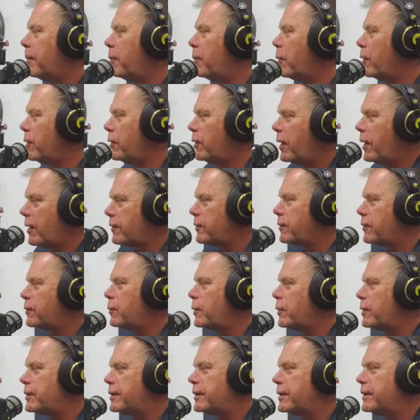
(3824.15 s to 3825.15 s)
or you guys were
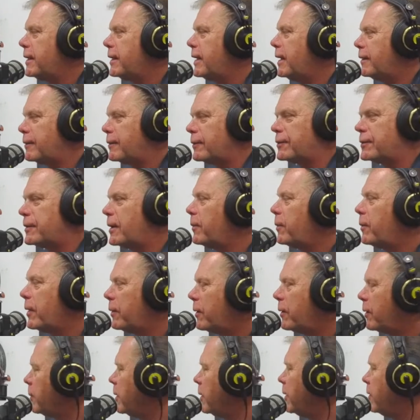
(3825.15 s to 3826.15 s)
switching seats or something.
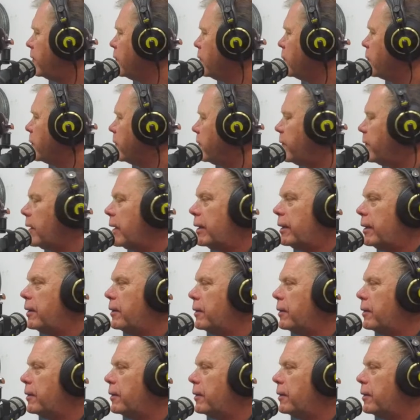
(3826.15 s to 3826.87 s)
That'd be super fun to do.